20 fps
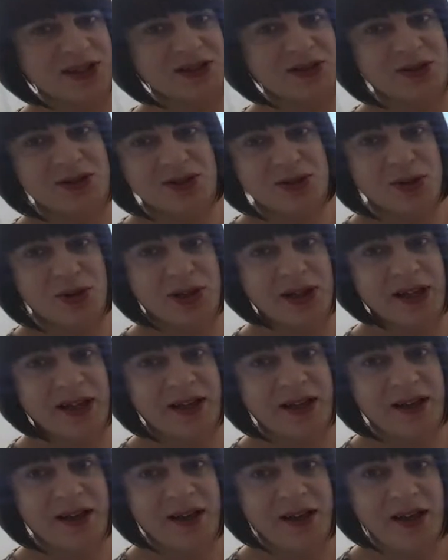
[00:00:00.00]
into a
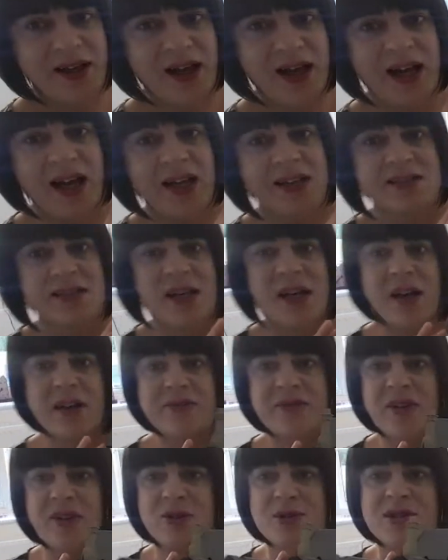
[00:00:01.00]
toilet, and
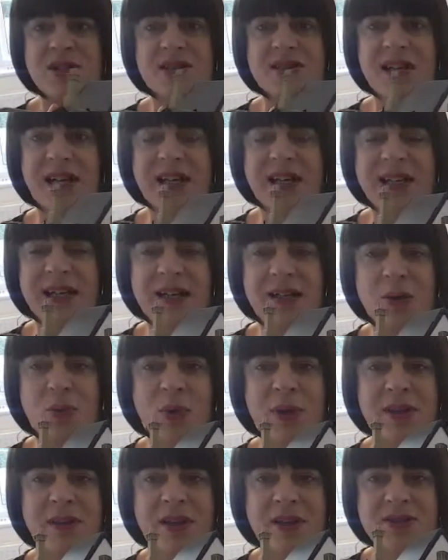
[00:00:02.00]
I've also taken out the
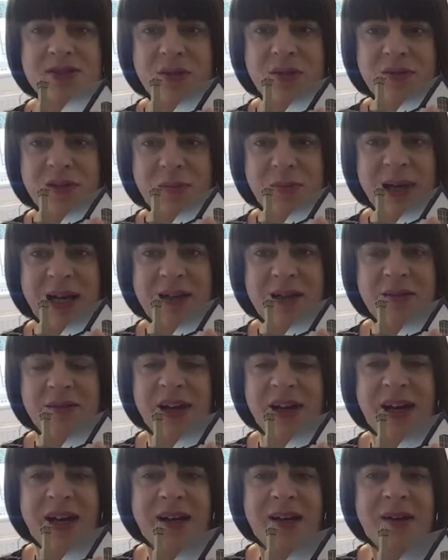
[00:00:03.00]
windows off the back of
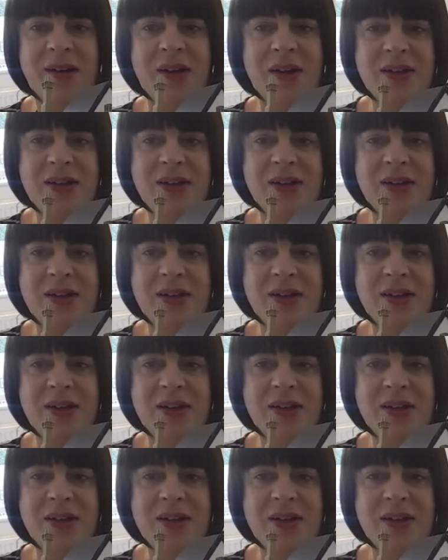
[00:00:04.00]
that,